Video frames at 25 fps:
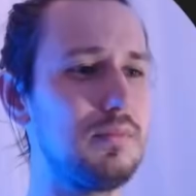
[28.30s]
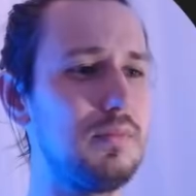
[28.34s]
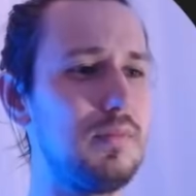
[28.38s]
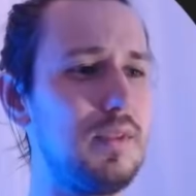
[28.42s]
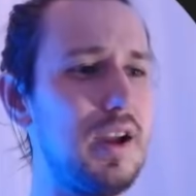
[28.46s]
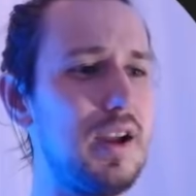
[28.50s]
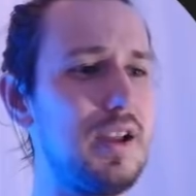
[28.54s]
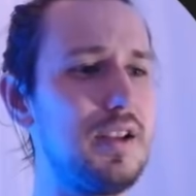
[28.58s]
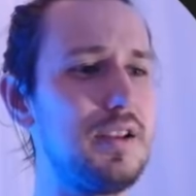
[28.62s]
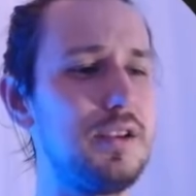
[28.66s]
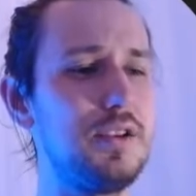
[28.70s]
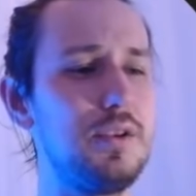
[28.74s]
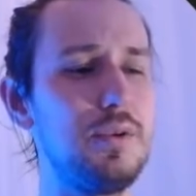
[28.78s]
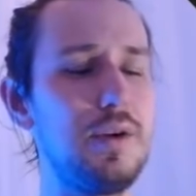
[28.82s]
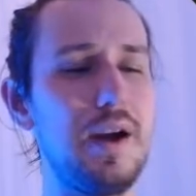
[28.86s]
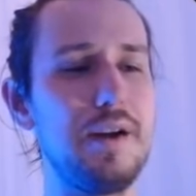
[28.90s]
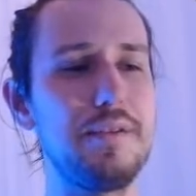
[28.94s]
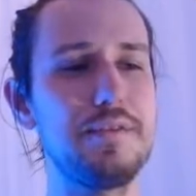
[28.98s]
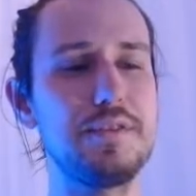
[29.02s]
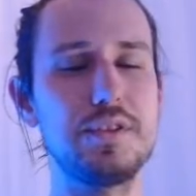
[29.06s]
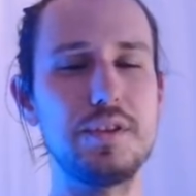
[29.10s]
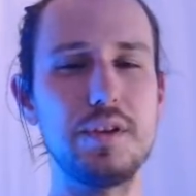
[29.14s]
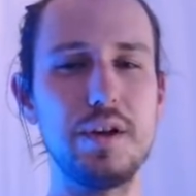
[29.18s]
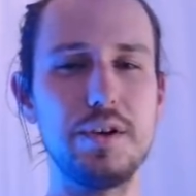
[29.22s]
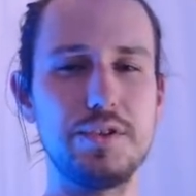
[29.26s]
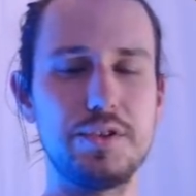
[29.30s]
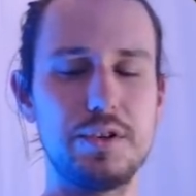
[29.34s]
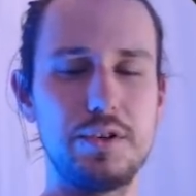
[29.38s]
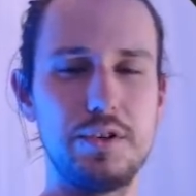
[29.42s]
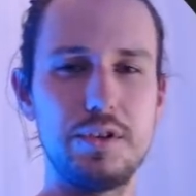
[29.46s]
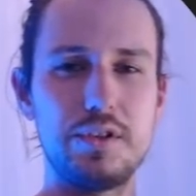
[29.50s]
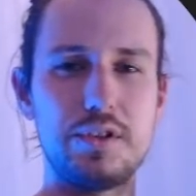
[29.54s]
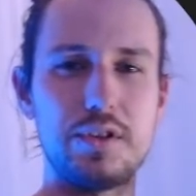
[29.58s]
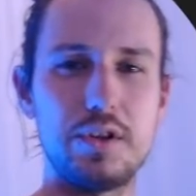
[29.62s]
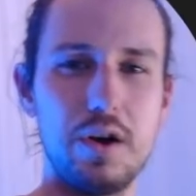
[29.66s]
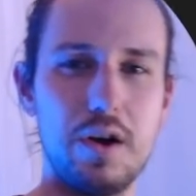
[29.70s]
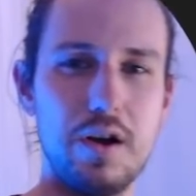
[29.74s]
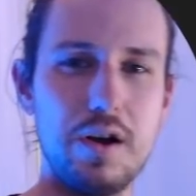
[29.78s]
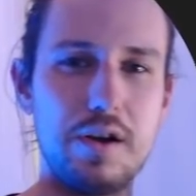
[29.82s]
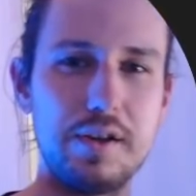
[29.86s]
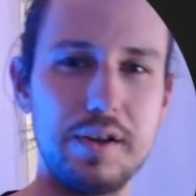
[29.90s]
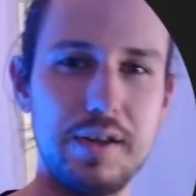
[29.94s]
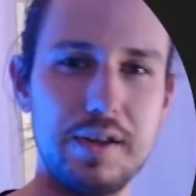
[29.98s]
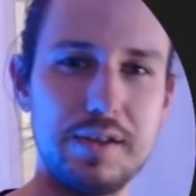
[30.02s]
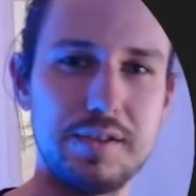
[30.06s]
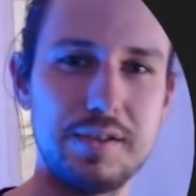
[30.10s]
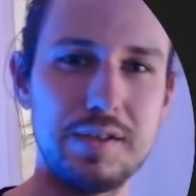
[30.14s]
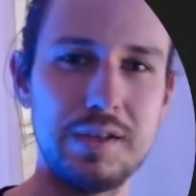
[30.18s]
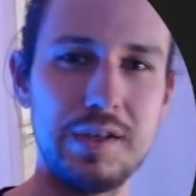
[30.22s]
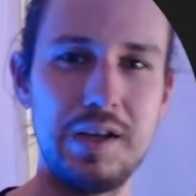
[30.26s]
And you have such good
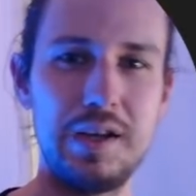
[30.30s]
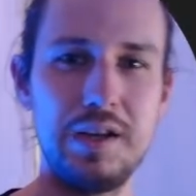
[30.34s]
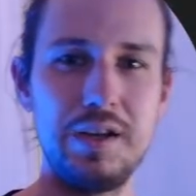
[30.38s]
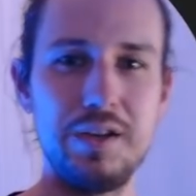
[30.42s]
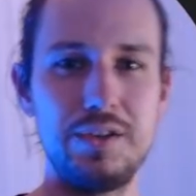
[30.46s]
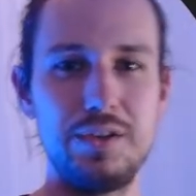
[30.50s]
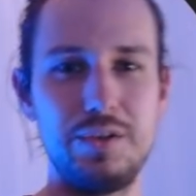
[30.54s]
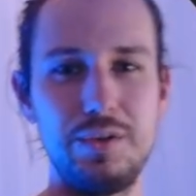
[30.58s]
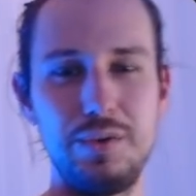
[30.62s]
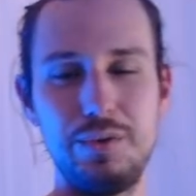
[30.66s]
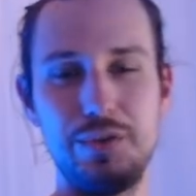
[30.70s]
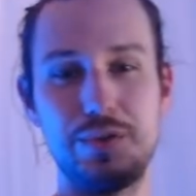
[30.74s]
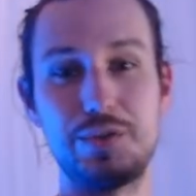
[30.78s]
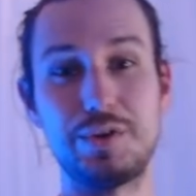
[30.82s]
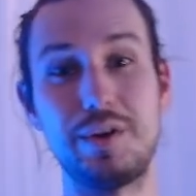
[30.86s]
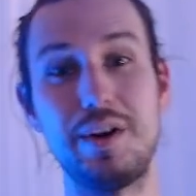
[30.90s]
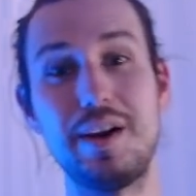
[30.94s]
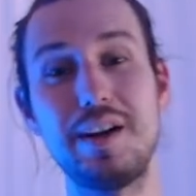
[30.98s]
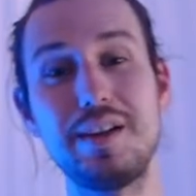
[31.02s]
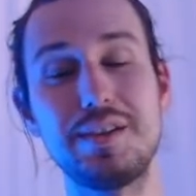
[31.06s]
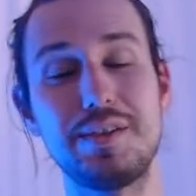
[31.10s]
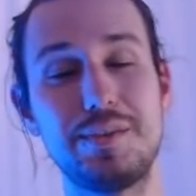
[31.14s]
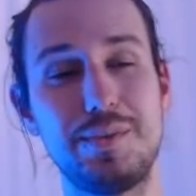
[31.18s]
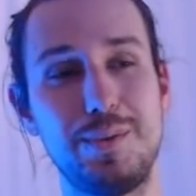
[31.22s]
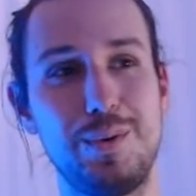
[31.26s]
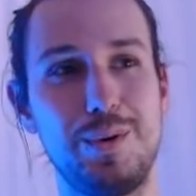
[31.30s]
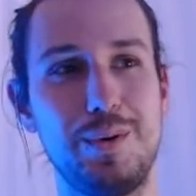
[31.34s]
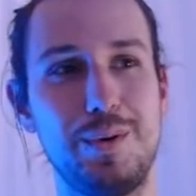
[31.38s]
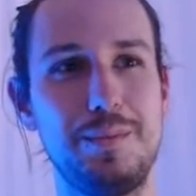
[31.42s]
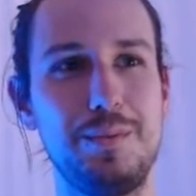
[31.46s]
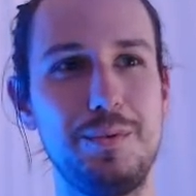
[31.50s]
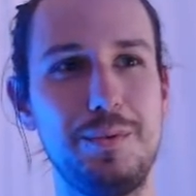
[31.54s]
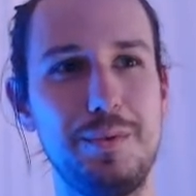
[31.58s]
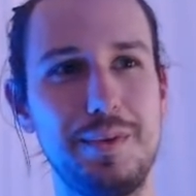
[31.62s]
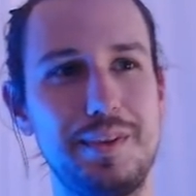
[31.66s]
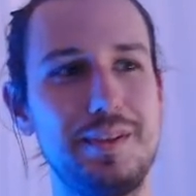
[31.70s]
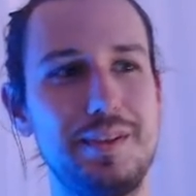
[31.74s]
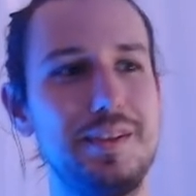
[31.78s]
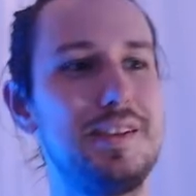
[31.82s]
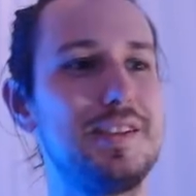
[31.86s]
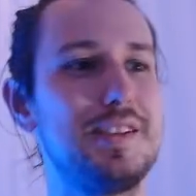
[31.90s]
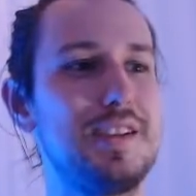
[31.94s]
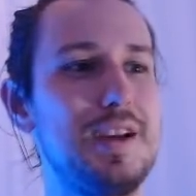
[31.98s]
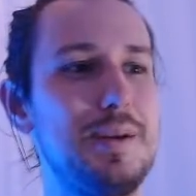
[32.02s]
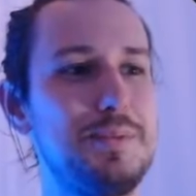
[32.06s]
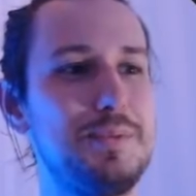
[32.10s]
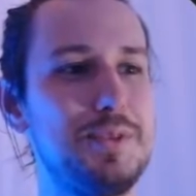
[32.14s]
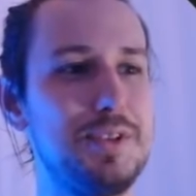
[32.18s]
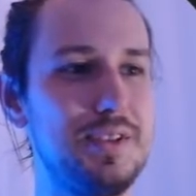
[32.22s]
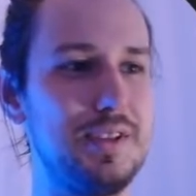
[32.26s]
targets to transform with the
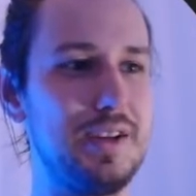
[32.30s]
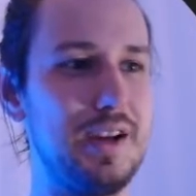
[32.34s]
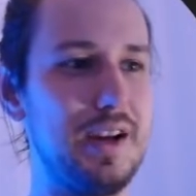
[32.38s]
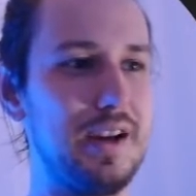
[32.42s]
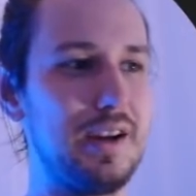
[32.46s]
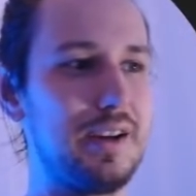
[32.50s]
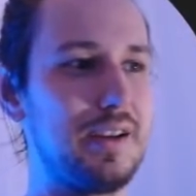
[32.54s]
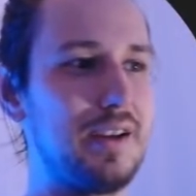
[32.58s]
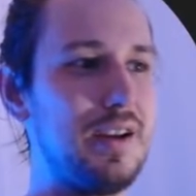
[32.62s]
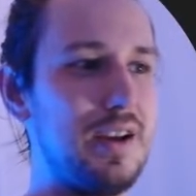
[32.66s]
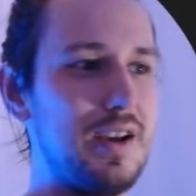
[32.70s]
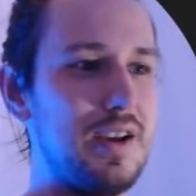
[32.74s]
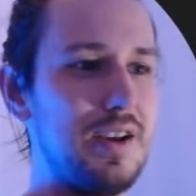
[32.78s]
Deception deck.